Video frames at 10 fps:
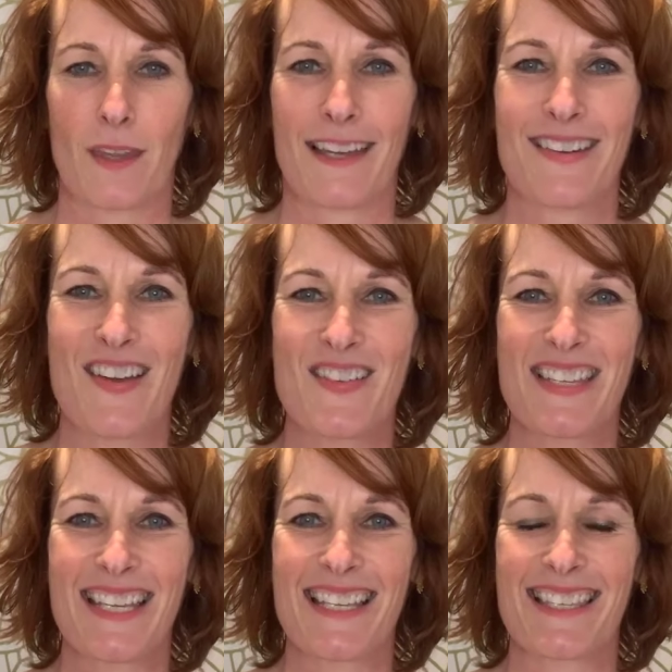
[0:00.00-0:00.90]

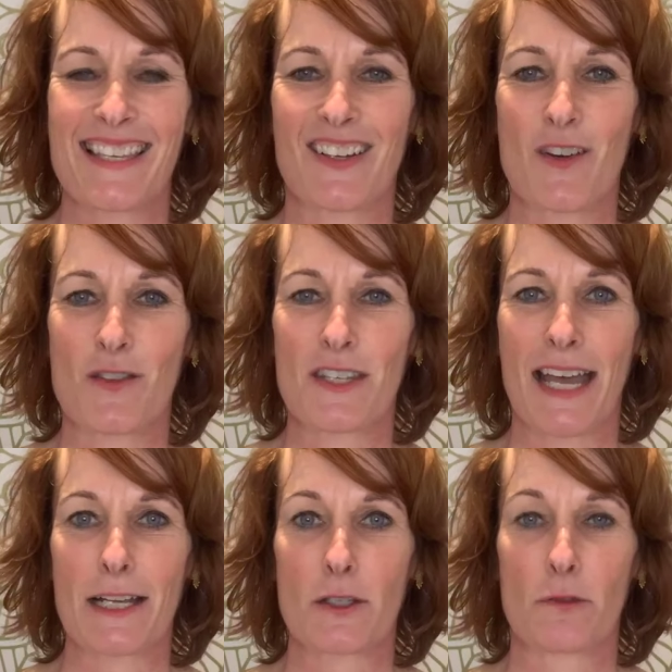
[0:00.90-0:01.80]
Notice the
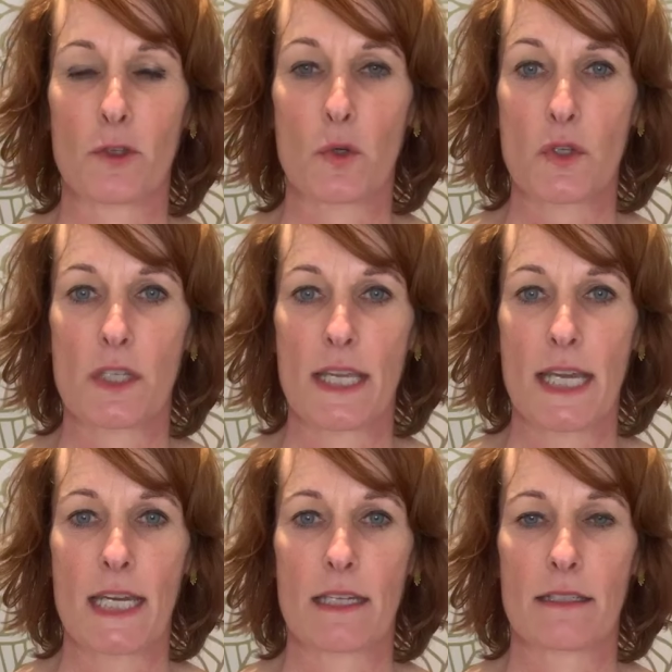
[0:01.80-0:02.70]
contact of your
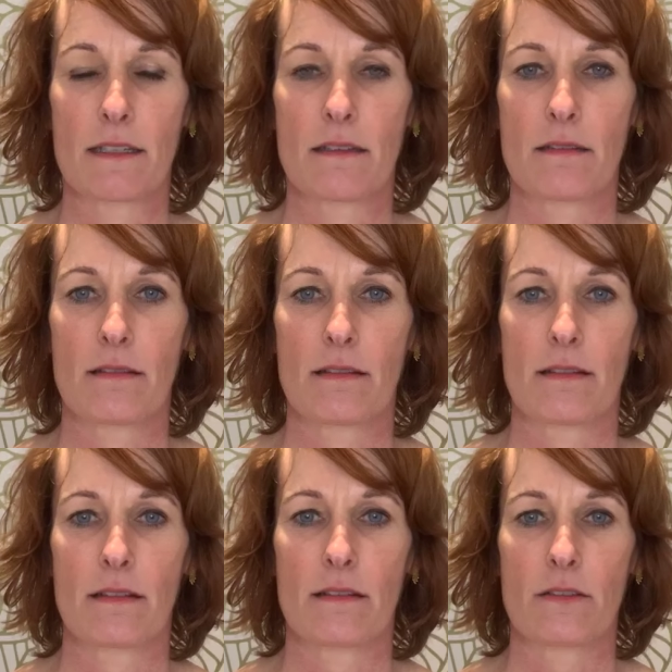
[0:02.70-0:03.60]
seat.
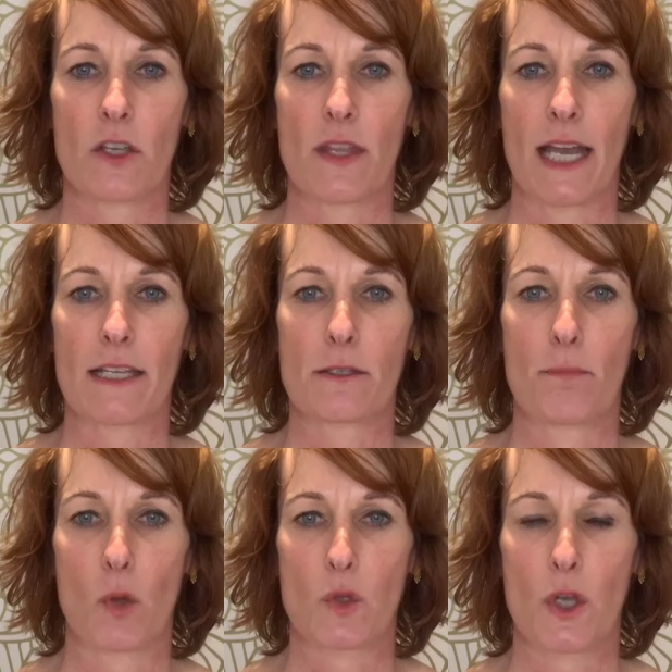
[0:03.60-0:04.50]
So that's
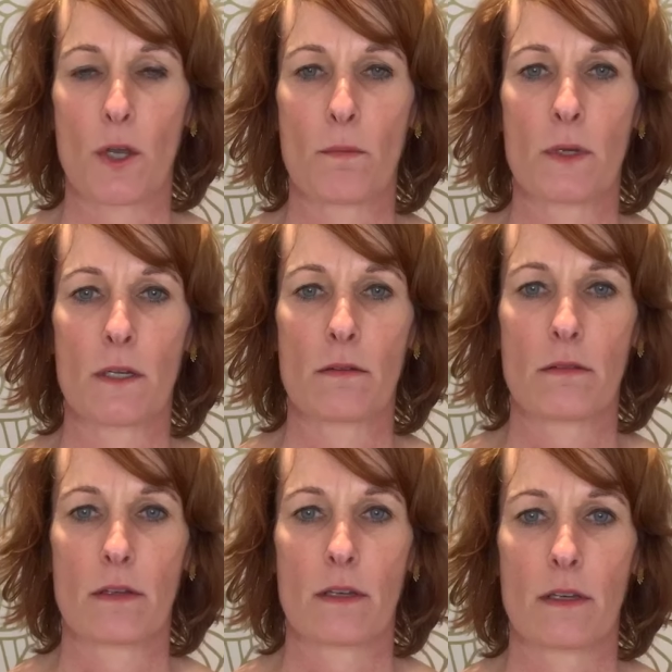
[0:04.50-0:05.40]
bottom and
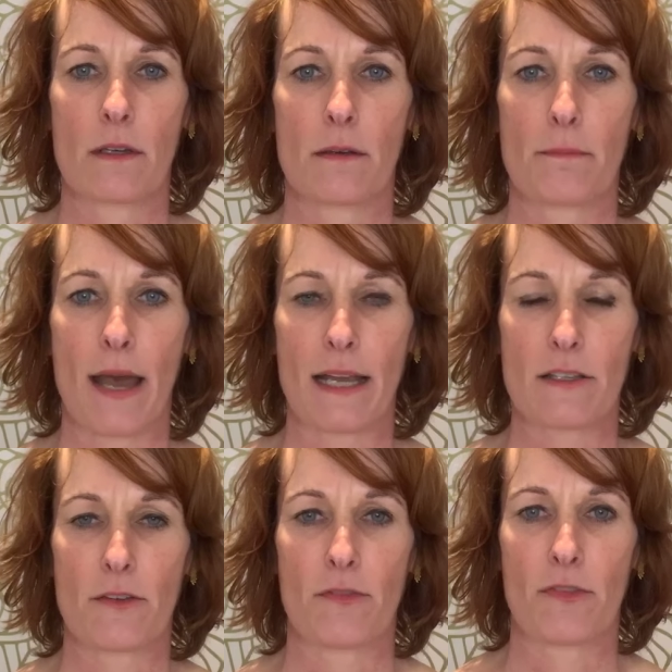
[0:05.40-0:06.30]
backs
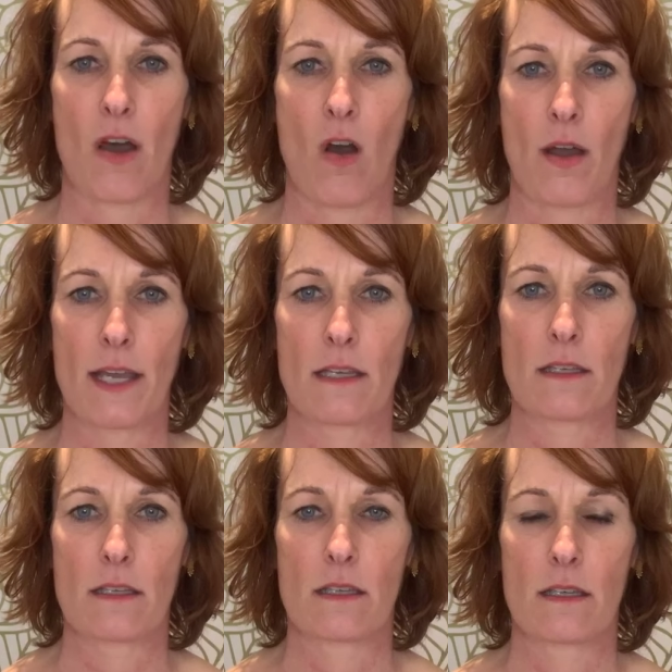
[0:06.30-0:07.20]
of
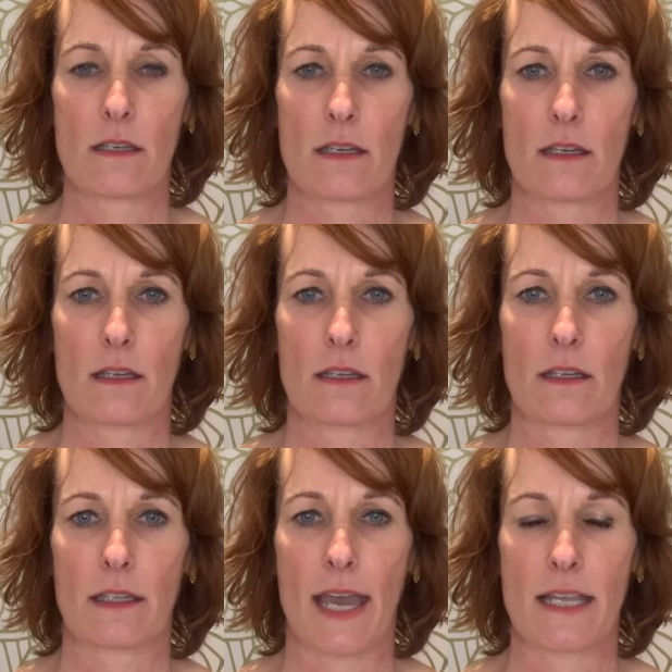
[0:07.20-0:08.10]
thighs
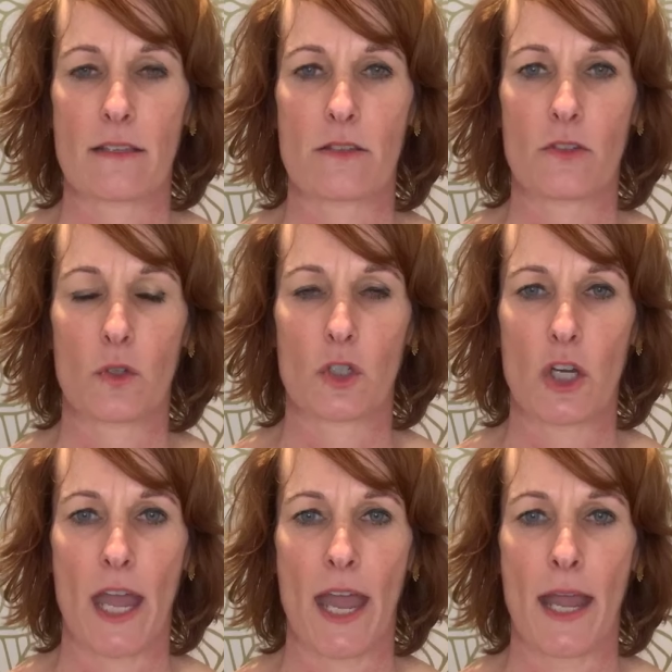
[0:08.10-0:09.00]
against your
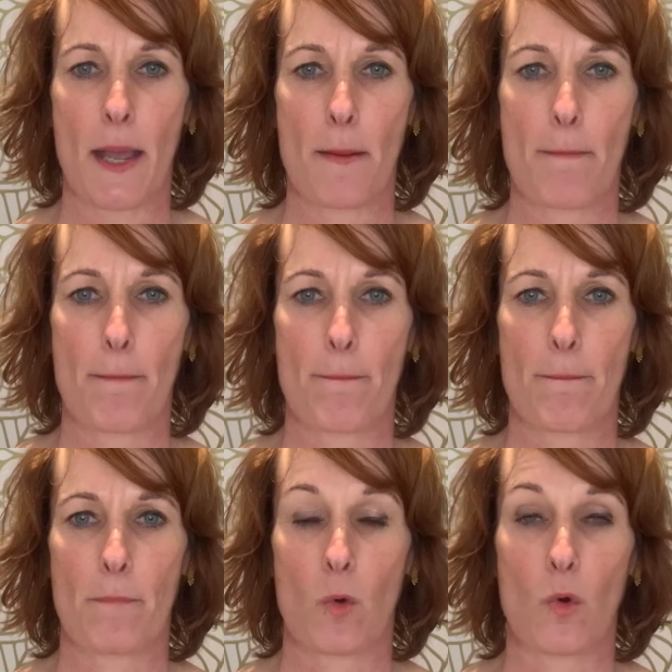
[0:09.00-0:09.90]
chair
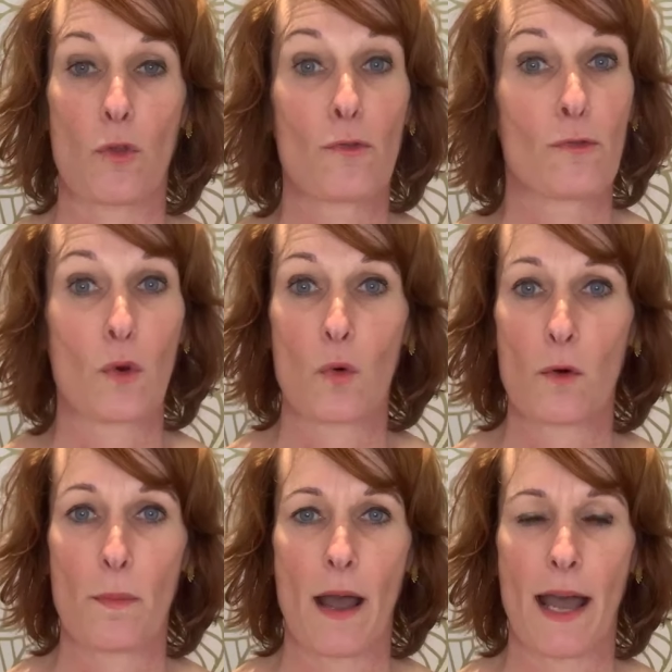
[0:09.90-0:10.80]
or the floor
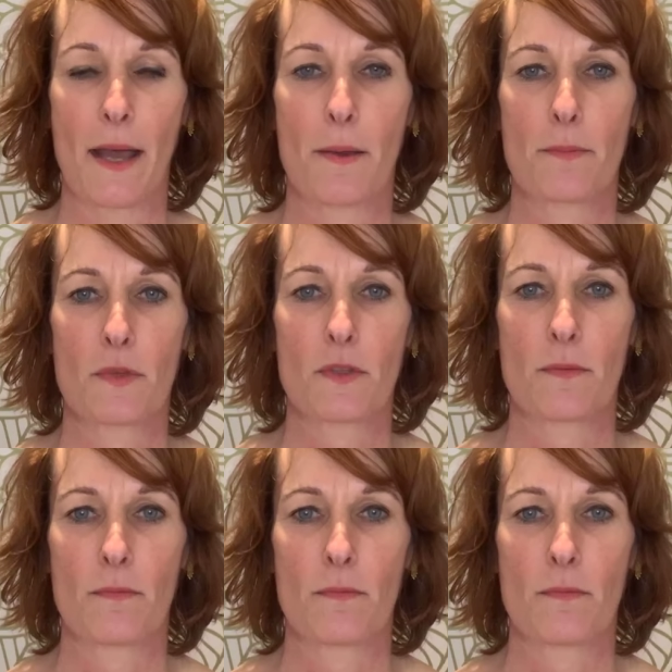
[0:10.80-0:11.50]
perhaps.